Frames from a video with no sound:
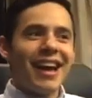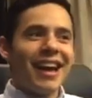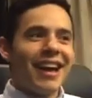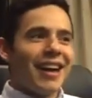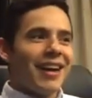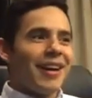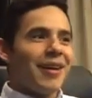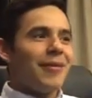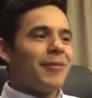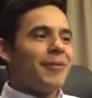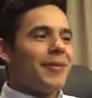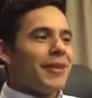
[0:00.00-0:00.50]

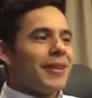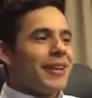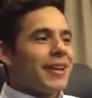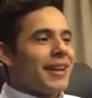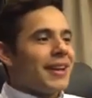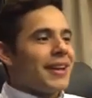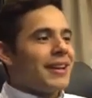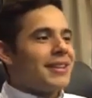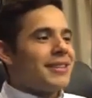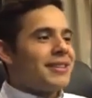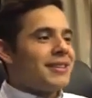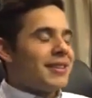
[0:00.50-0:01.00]
Yeah,
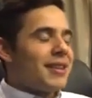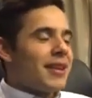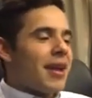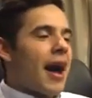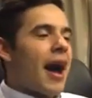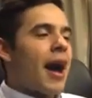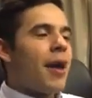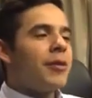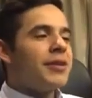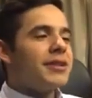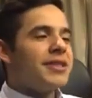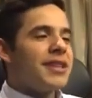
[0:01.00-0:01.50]
and
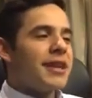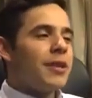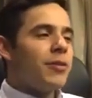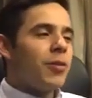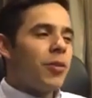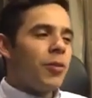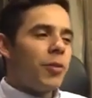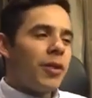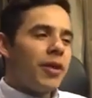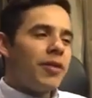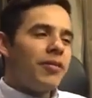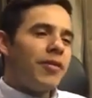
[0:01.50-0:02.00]
I would
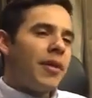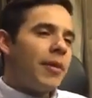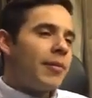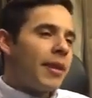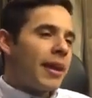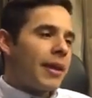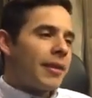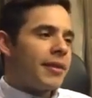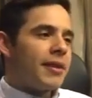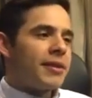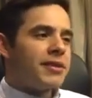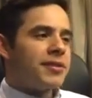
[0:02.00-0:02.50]
say, well, what if
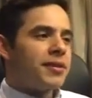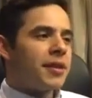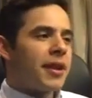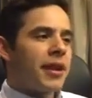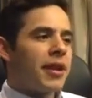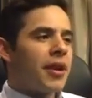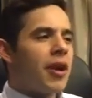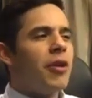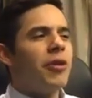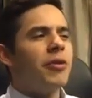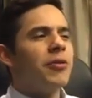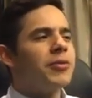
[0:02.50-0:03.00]
I'm like this? And
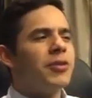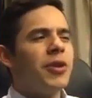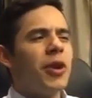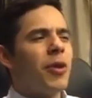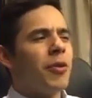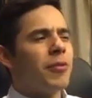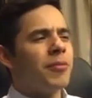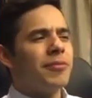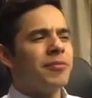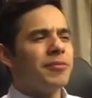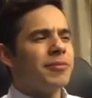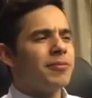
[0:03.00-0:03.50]
like, oh
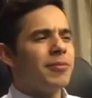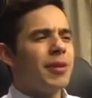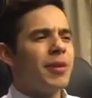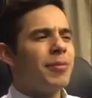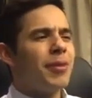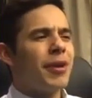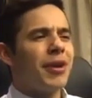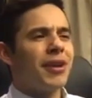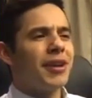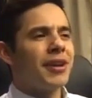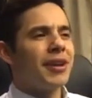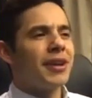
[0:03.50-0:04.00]
no,
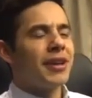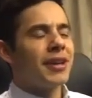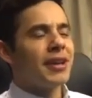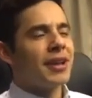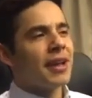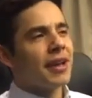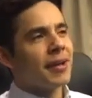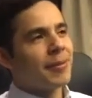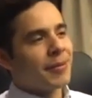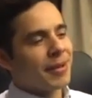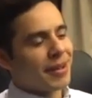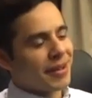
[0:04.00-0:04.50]
people aren't going to
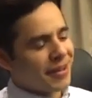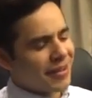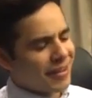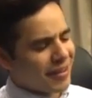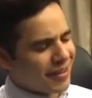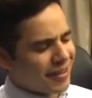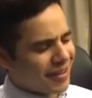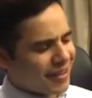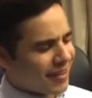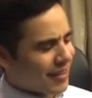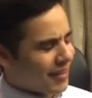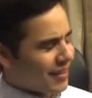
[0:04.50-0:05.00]
connect. I'm like,
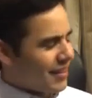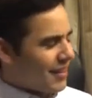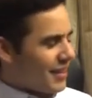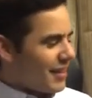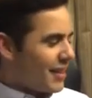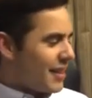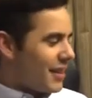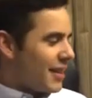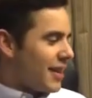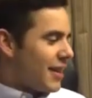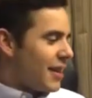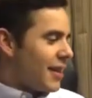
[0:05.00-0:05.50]
oh.
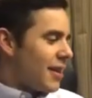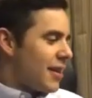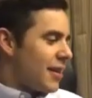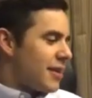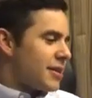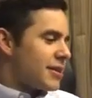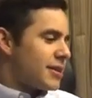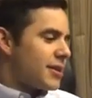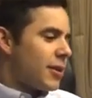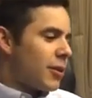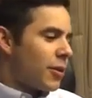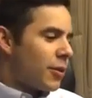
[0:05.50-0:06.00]

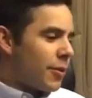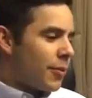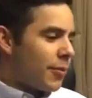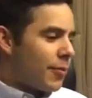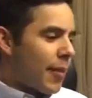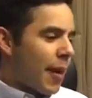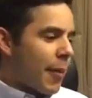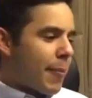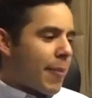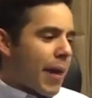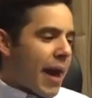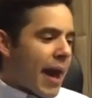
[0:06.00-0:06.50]

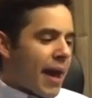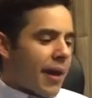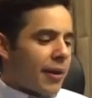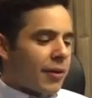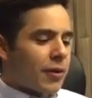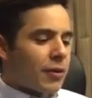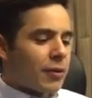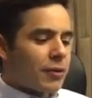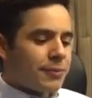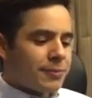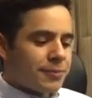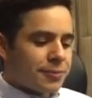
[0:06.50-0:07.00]
So my
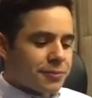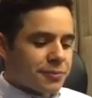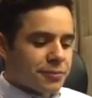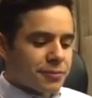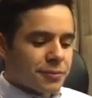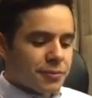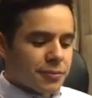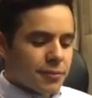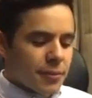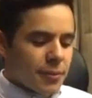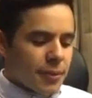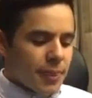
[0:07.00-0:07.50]
battle,
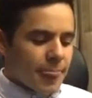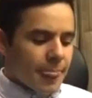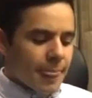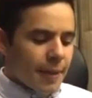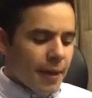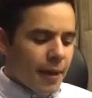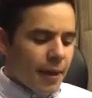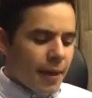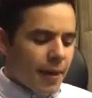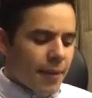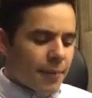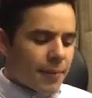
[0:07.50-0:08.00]

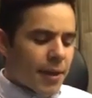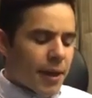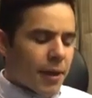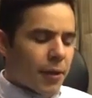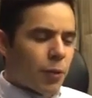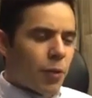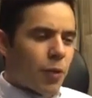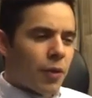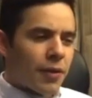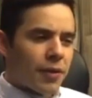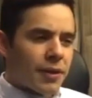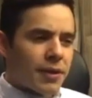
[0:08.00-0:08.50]
I'm
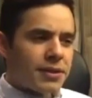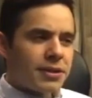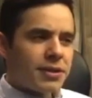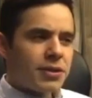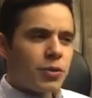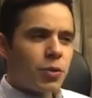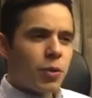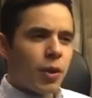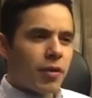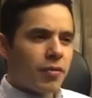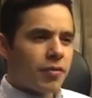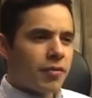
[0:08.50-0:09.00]
like, well,
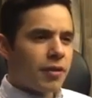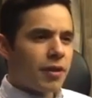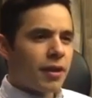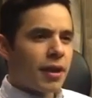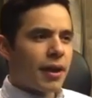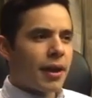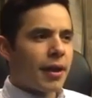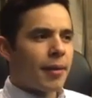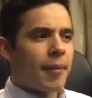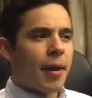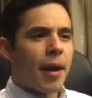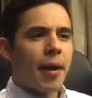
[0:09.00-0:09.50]
this is who I
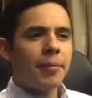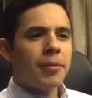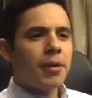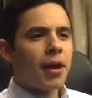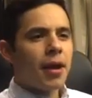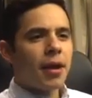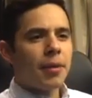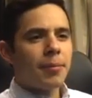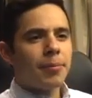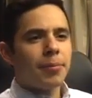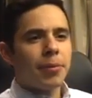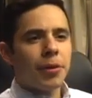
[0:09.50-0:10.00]
feel I am. I'm
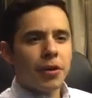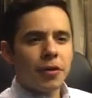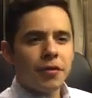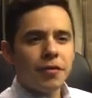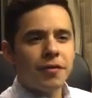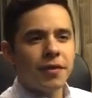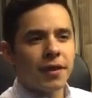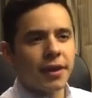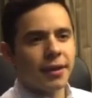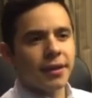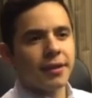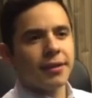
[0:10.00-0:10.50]
not
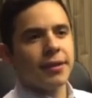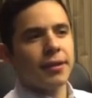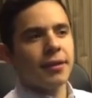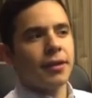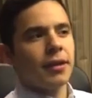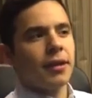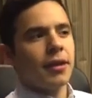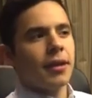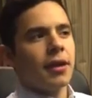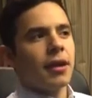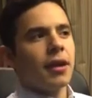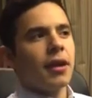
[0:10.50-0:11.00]
perfect,
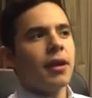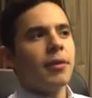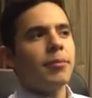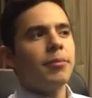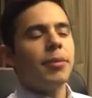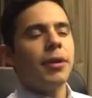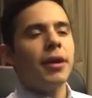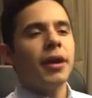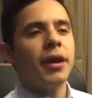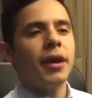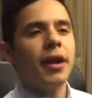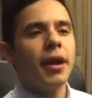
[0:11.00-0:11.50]

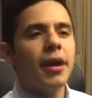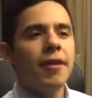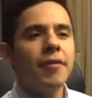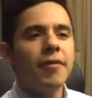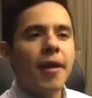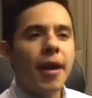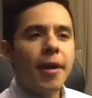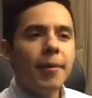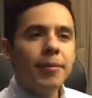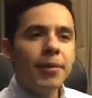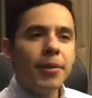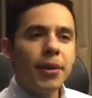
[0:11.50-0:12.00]
but
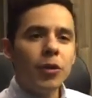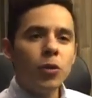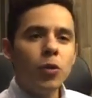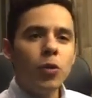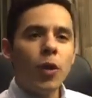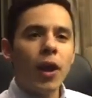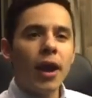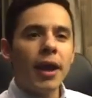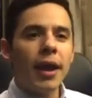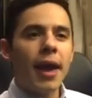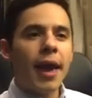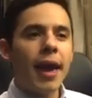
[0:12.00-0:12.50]
if I'm
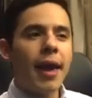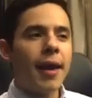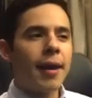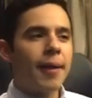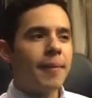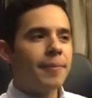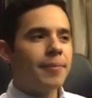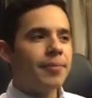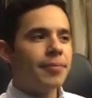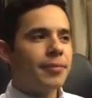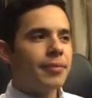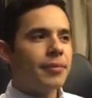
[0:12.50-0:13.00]
who I
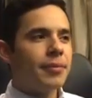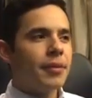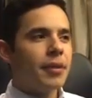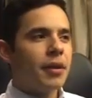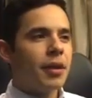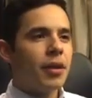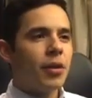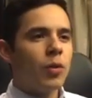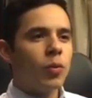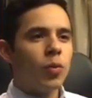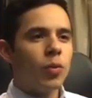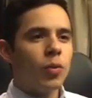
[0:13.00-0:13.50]
am,
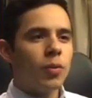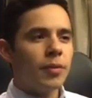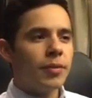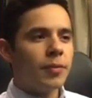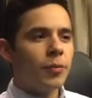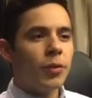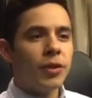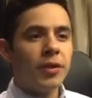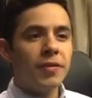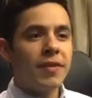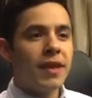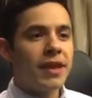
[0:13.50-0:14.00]

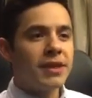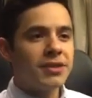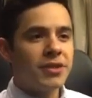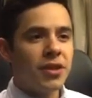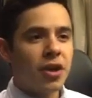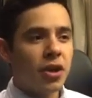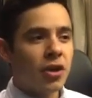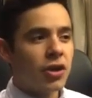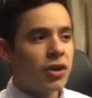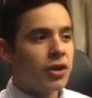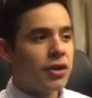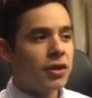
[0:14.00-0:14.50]
what if
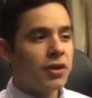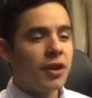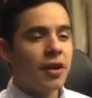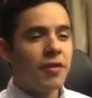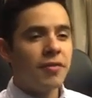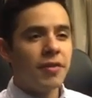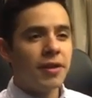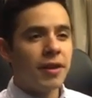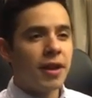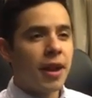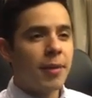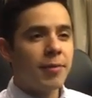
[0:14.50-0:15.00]
that's not good
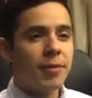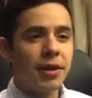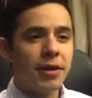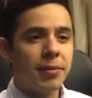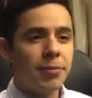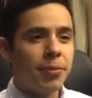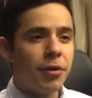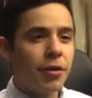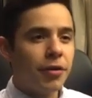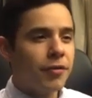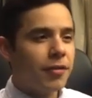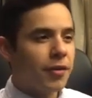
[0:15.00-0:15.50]
enough and I'm an